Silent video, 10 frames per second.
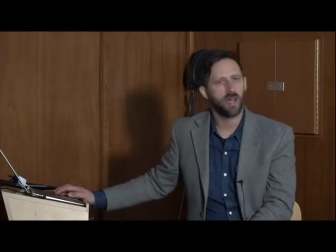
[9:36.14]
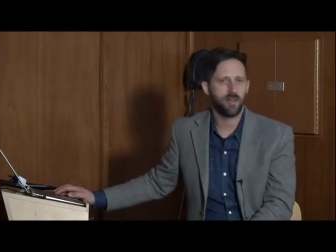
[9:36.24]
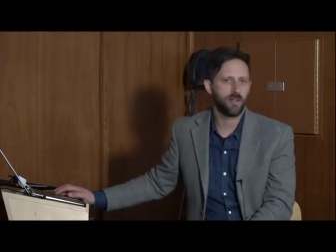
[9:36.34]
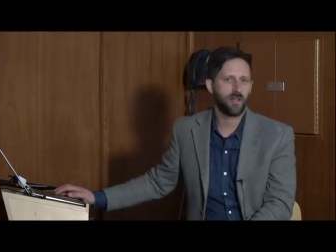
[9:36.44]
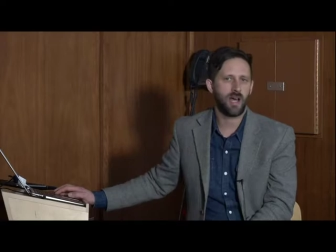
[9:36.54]

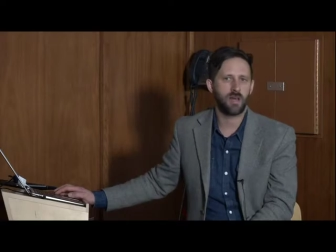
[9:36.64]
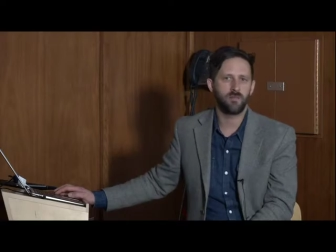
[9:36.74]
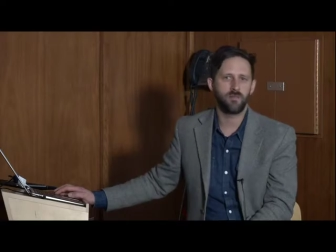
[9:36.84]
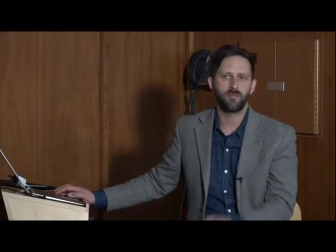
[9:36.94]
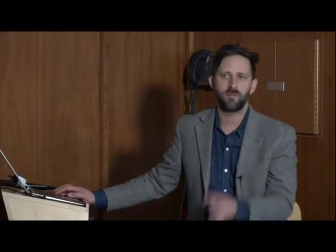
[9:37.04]

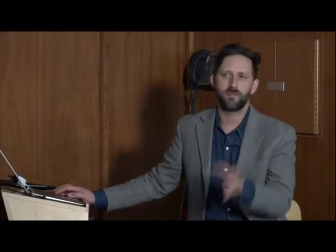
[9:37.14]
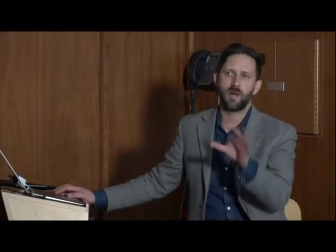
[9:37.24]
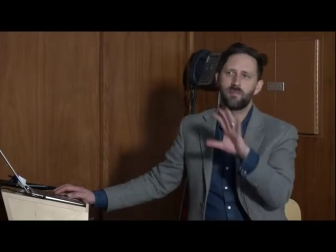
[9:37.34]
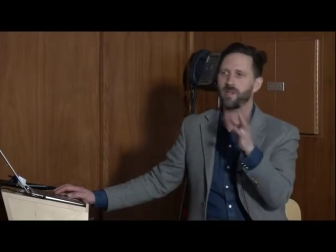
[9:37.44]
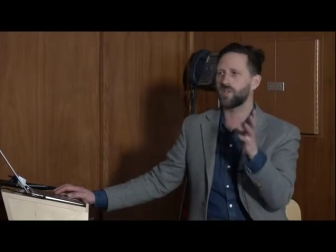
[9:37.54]

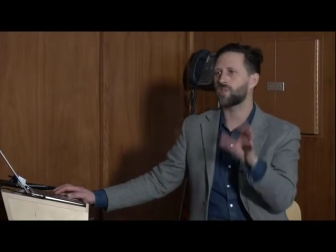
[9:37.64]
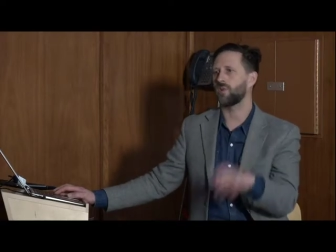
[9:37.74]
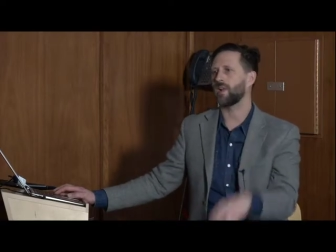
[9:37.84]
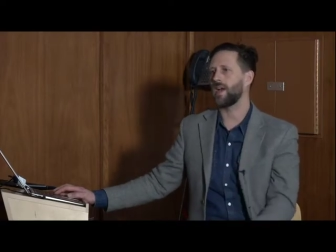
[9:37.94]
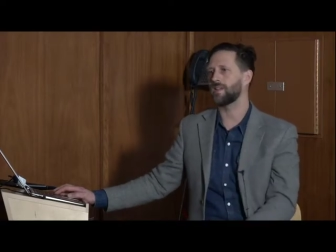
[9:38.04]
I put it in
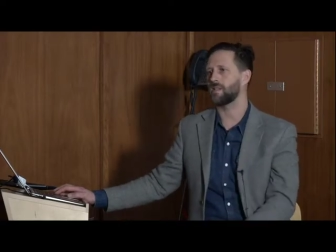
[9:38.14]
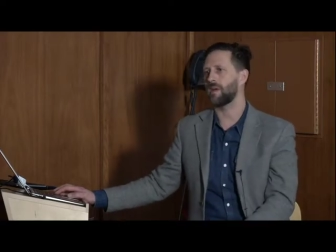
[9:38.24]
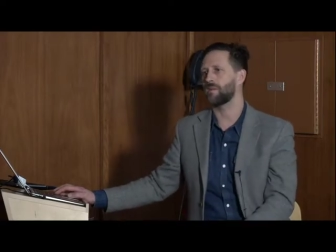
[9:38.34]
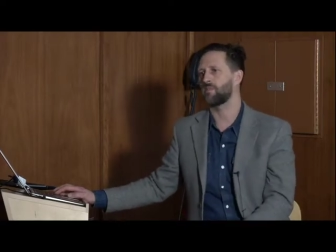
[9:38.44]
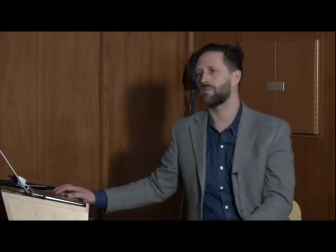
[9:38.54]
shorthand
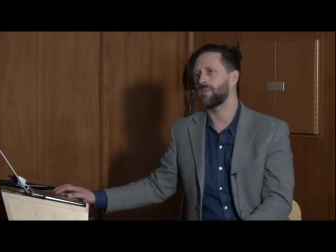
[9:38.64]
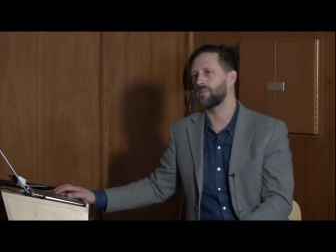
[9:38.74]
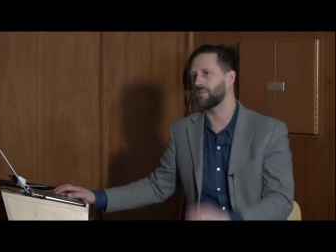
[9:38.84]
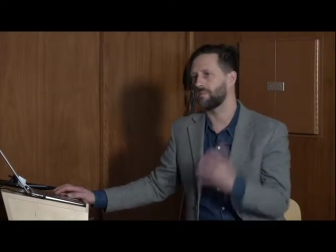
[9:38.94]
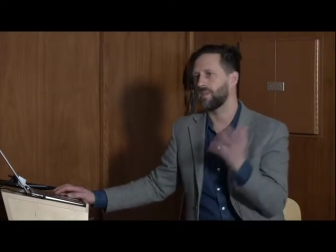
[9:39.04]
sometimes for
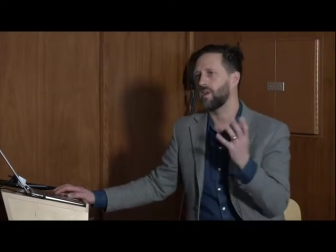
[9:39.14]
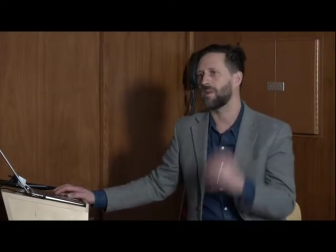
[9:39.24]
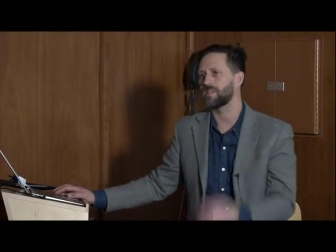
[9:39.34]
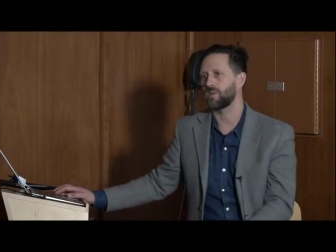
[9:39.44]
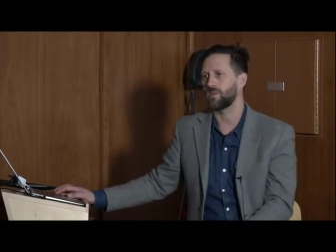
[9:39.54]
people. You know,
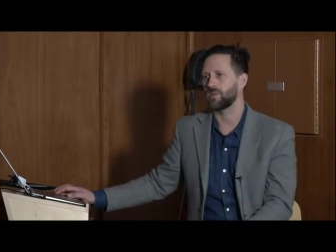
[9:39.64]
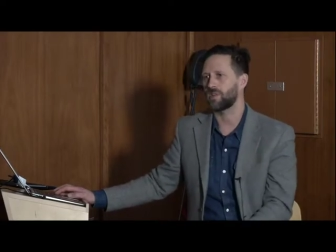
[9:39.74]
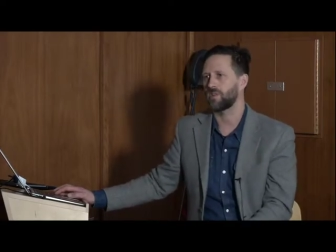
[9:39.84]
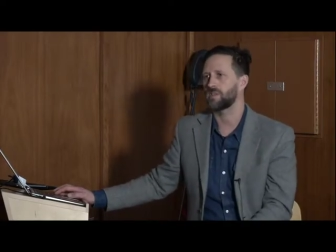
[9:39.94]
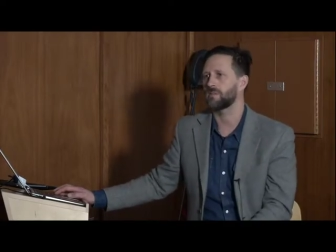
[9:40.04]
my solo
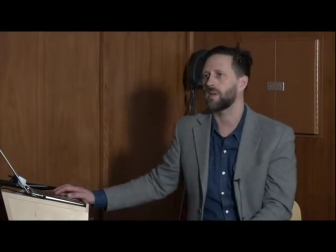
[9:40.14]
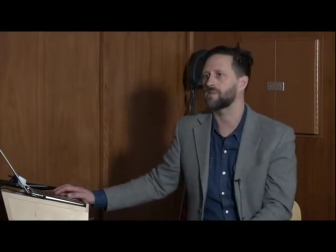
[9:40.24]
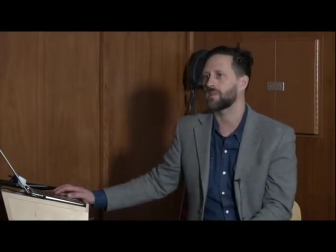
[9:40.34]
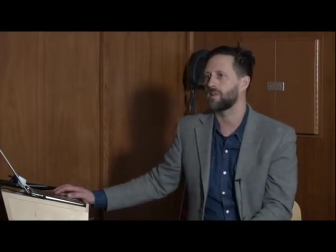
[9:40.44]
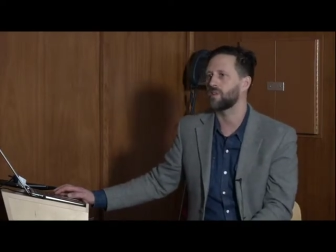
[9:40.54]
shows
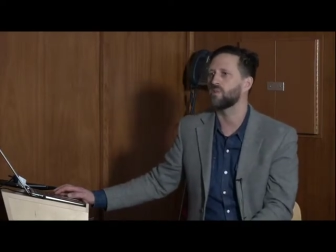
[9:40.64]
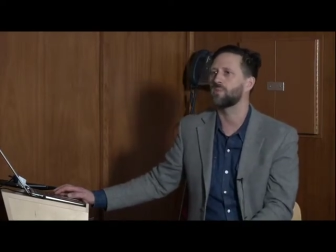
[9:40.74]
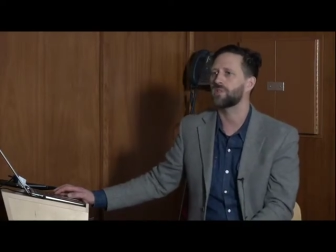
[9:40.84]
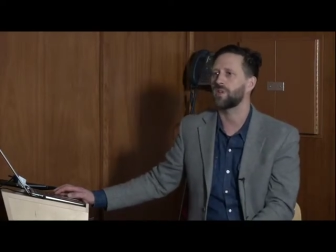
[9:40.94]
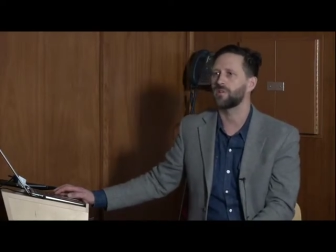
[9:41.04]
sometimes look like
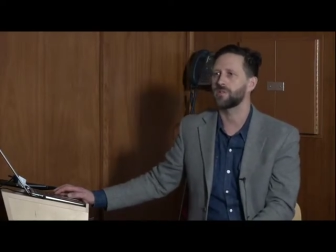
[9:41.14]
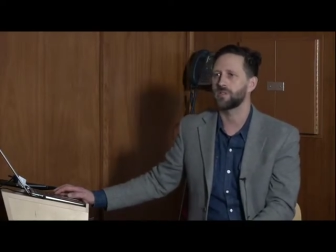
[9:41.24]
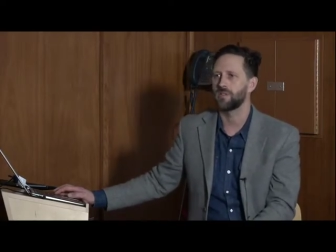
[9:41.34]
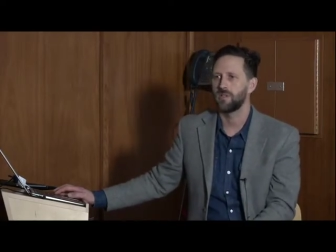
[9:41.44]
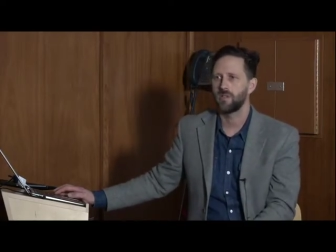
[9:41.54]
group shows.
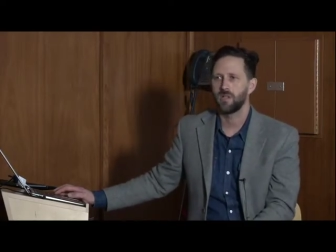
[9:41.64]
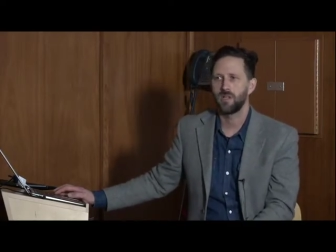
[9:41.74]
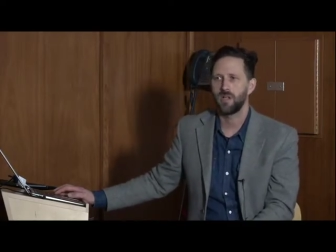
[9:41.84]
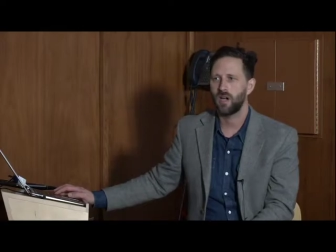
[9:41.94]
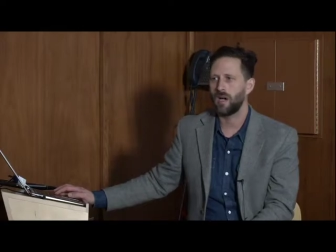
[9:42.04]

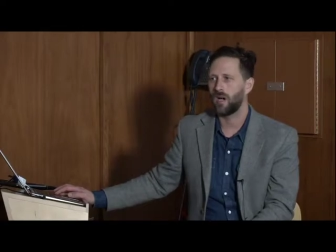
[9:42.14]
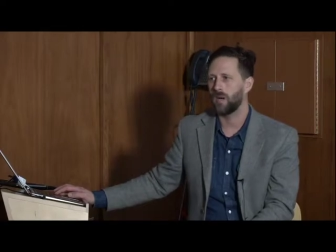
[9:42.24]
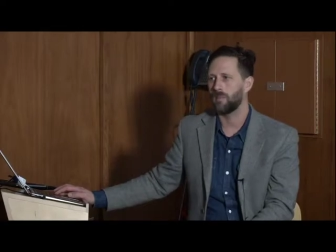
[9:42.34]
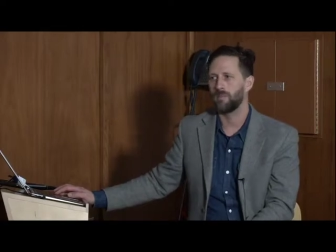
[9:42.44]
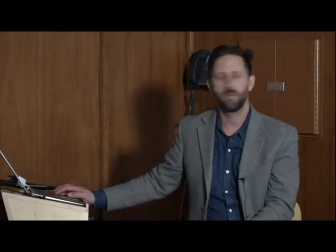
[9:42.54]

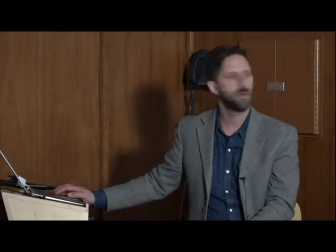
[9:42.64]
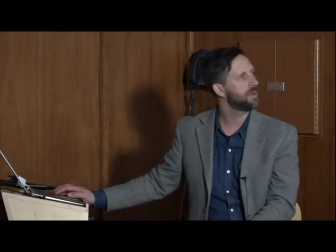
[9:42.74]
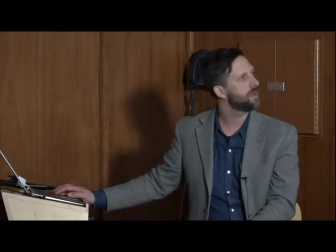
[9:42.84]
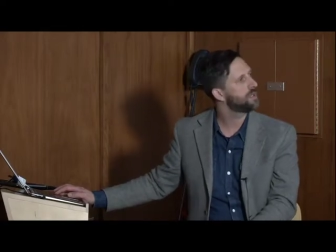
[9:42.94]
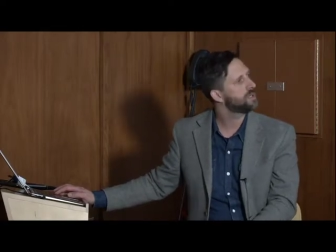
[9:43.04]

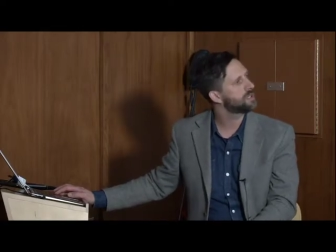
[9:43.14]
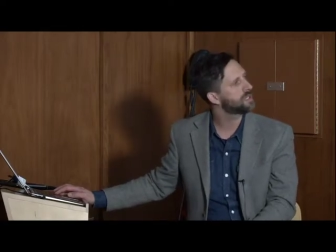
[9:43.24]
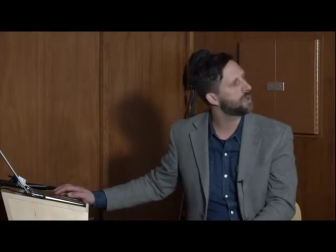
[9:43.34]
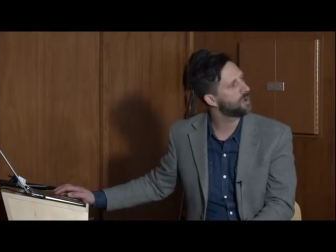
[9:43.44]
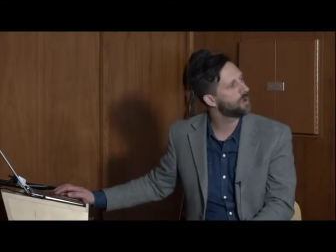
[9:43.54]

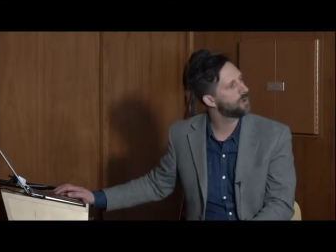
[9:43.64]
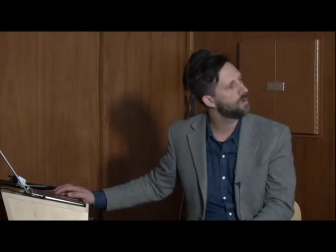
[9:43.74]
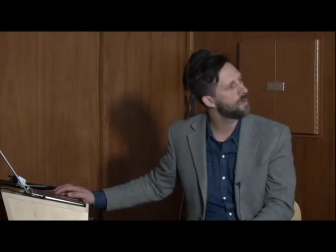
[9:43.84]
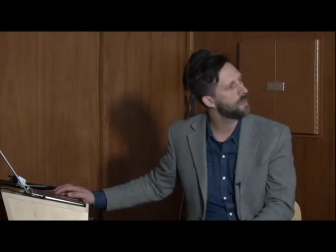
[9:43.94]
So